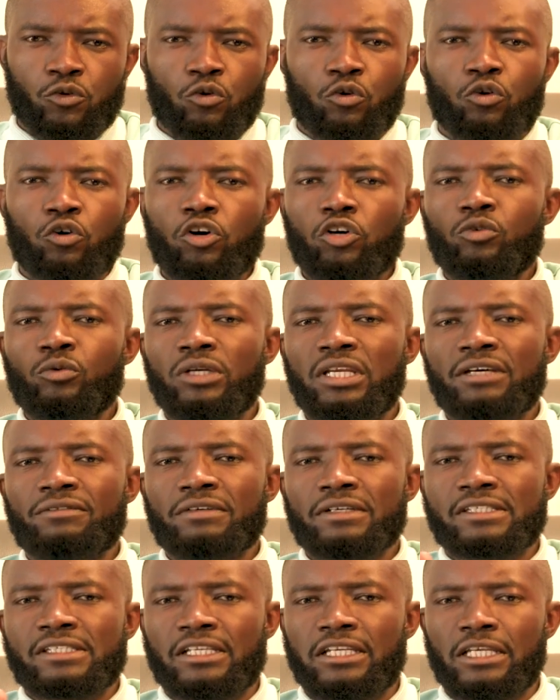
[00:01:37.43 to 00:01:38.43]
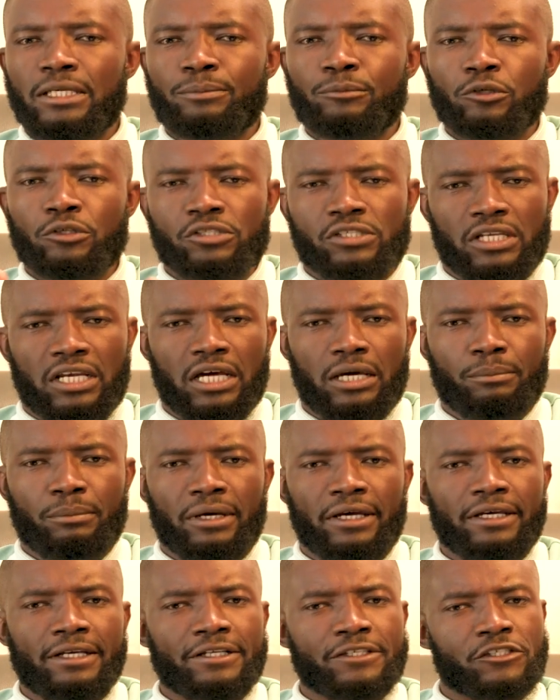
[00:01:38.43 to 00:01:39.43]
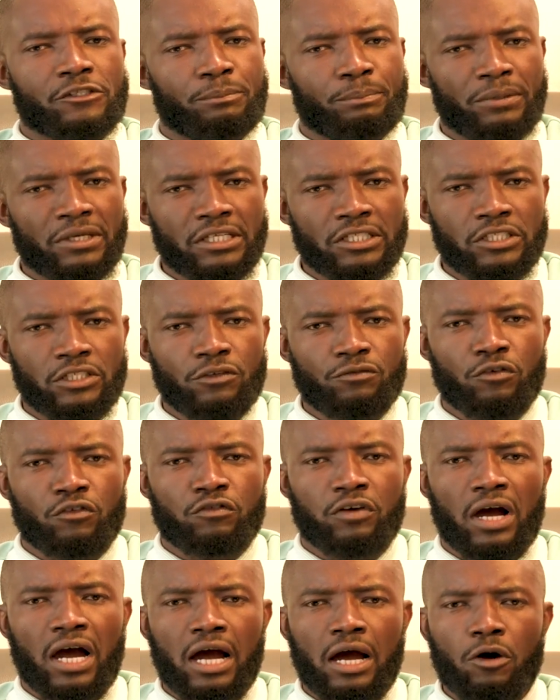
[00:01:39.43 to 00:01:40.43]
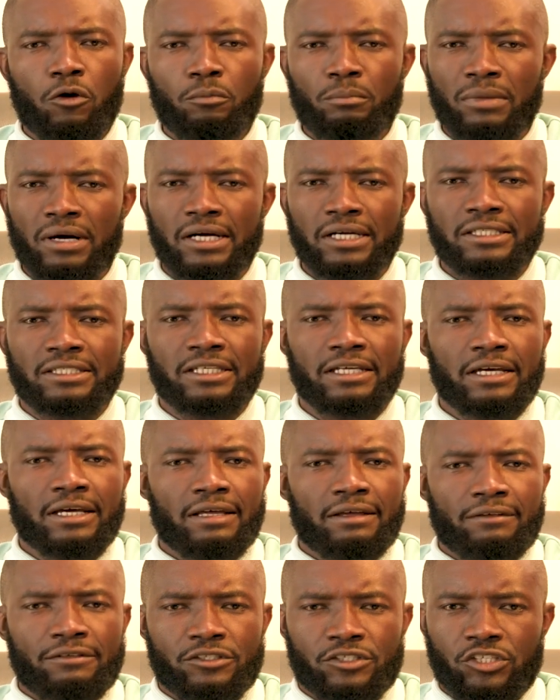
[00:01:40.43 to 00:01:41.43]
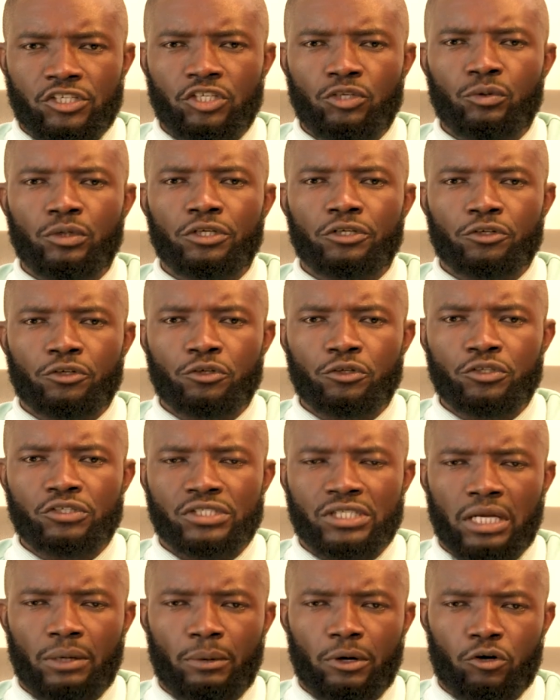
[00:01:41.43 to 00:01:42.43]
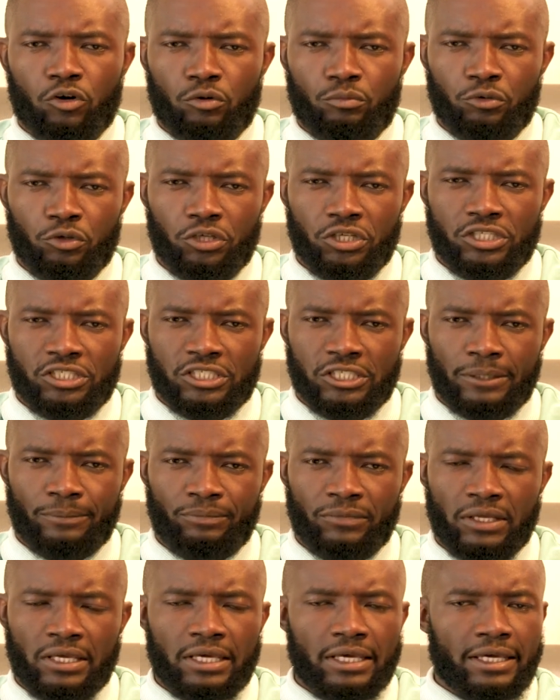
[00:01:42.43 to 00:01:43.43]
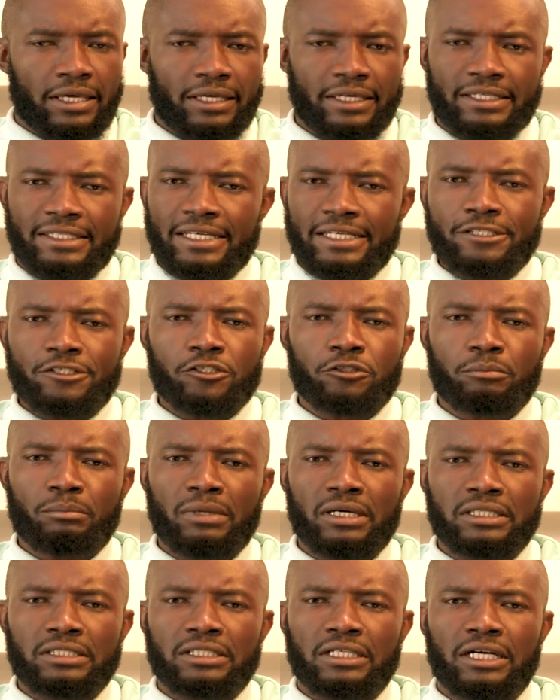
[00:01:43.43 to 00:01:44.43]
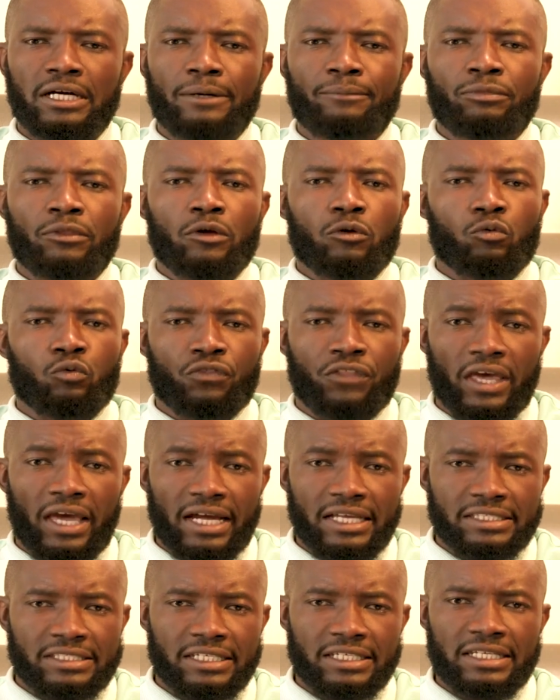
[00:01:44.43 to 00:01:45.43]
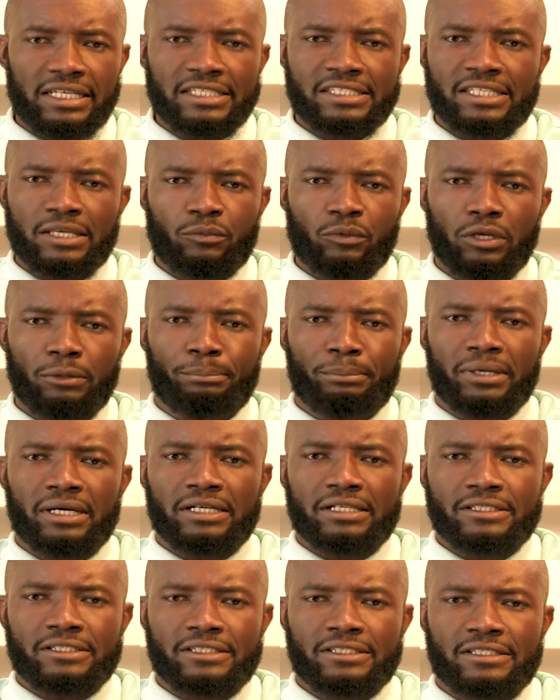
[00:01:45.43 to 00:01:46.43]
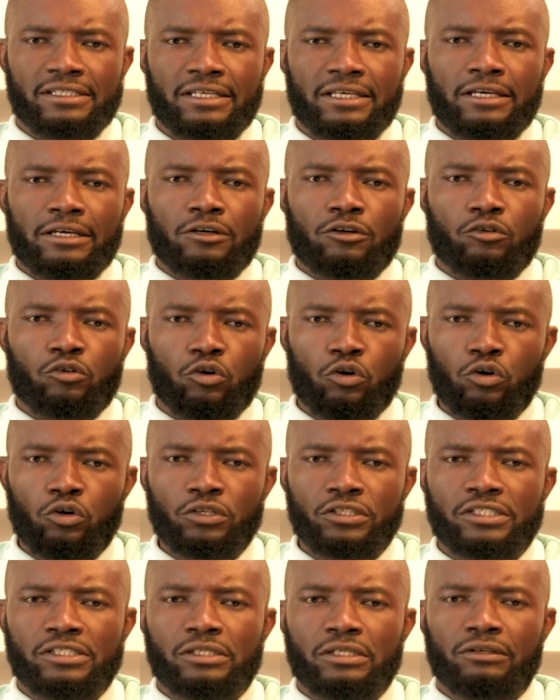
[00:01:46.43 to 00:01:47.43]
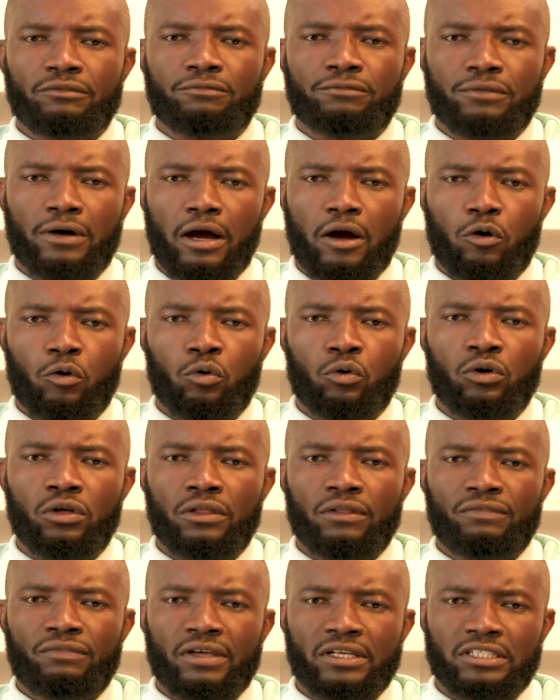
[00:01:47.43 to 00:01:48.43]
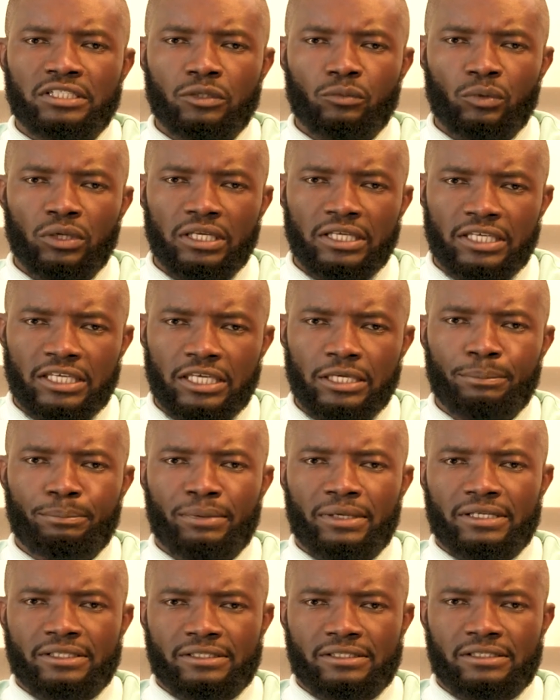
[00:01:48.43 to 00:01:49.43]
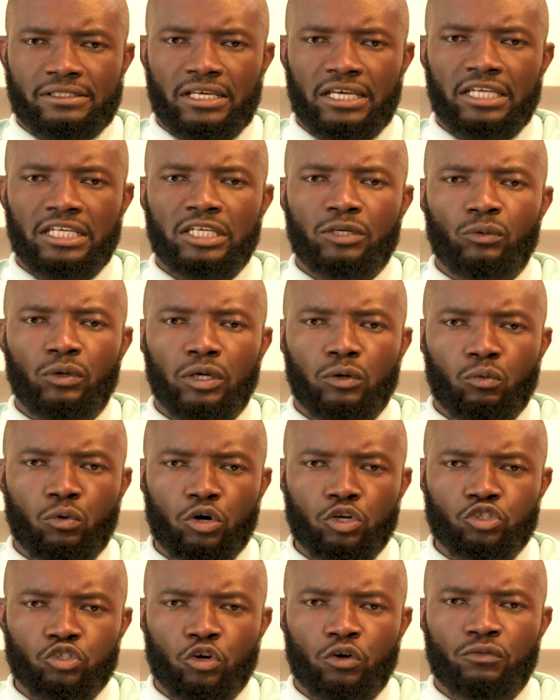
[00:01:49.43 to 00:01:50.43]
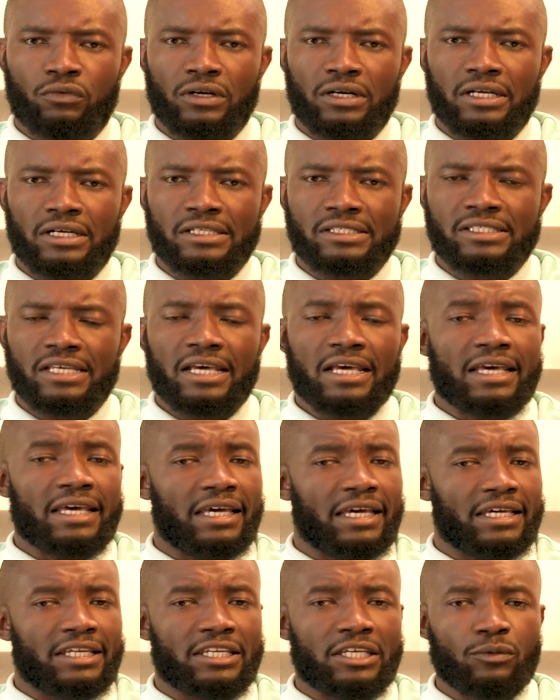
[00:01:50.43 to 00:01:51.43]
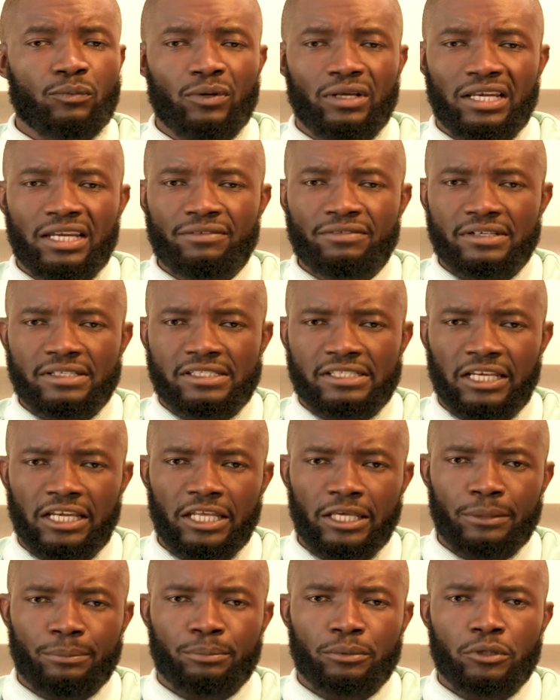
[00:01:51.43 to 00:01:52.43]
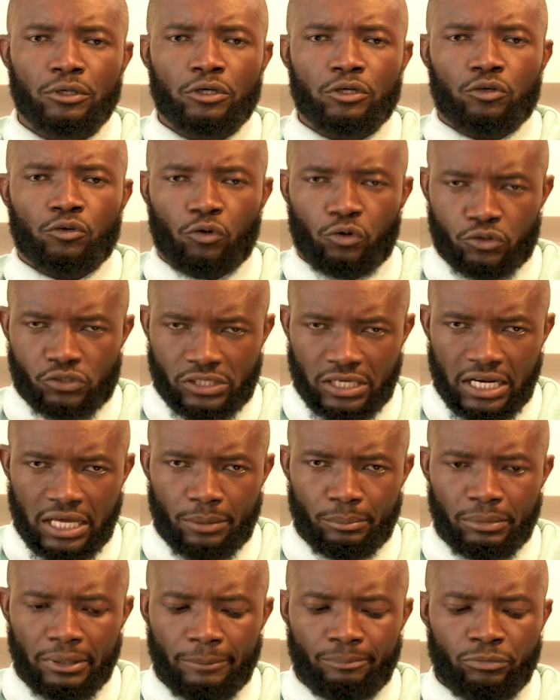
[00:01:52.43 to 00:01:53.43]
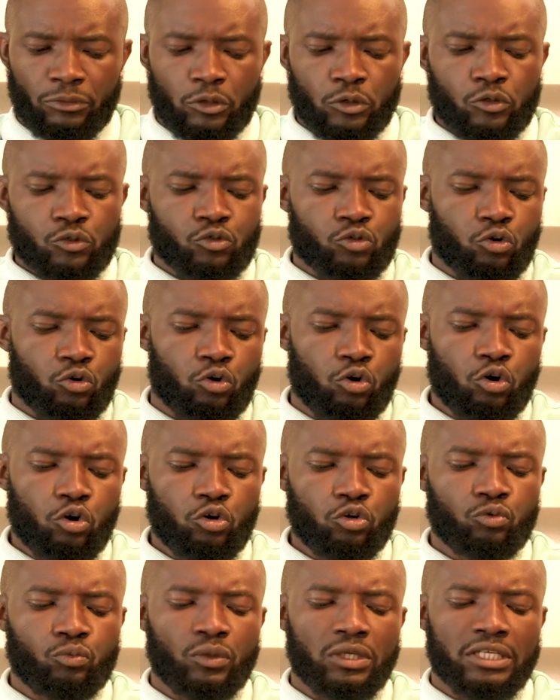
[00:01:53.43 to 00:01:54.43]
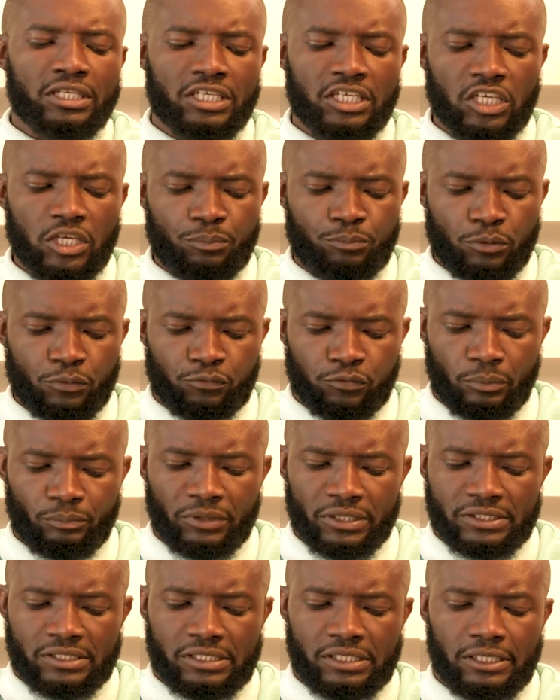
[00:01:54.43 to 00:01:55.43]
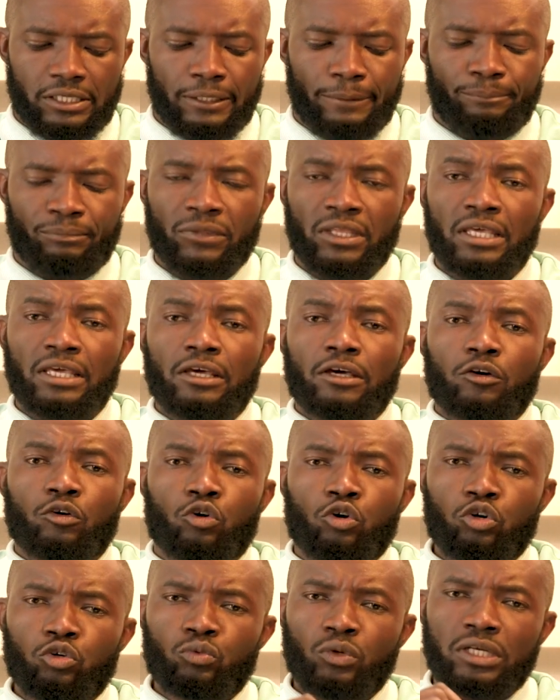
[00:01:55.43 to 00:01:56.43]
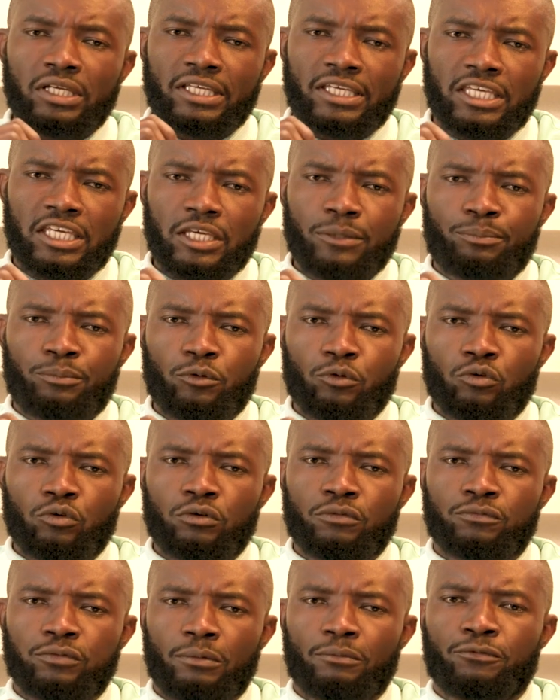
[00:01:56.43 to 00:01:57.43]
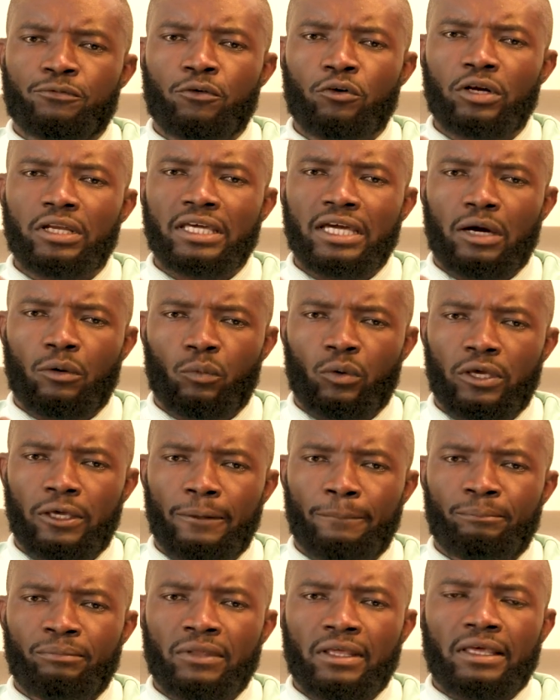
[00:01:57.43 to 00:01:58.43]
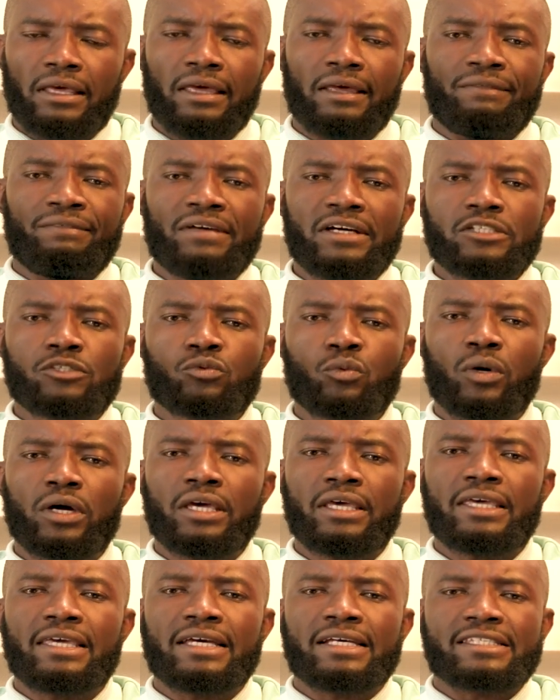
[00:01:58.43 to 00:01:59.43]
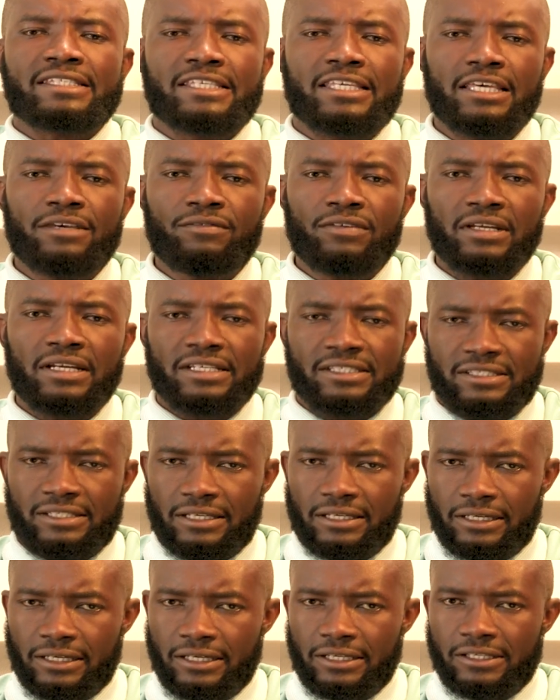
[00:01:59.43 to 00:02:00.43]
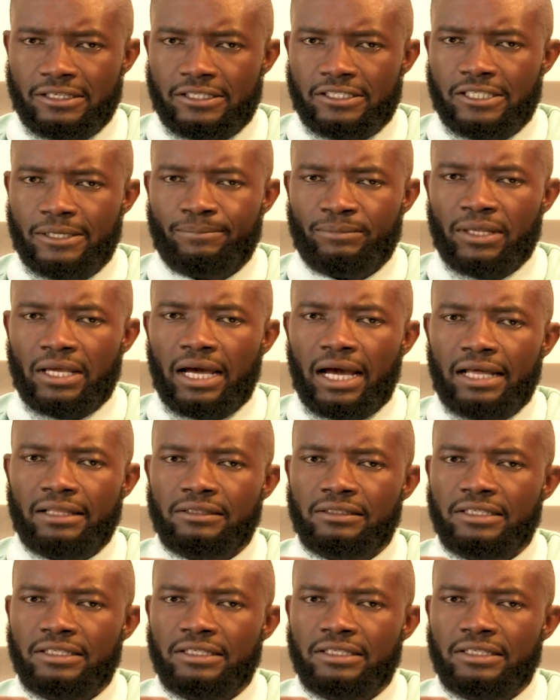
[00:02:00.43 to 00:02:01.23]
So God will never sleep nor slumber, irrespective of how much sin will rise in our community. It doesn't matter the agendas they will pass. God's vow that he will keep us and he will watch over us and he will never sleep nor slumber. So God will keep you from the sin. God will keep you from falling away. And that's why he has given us the grace.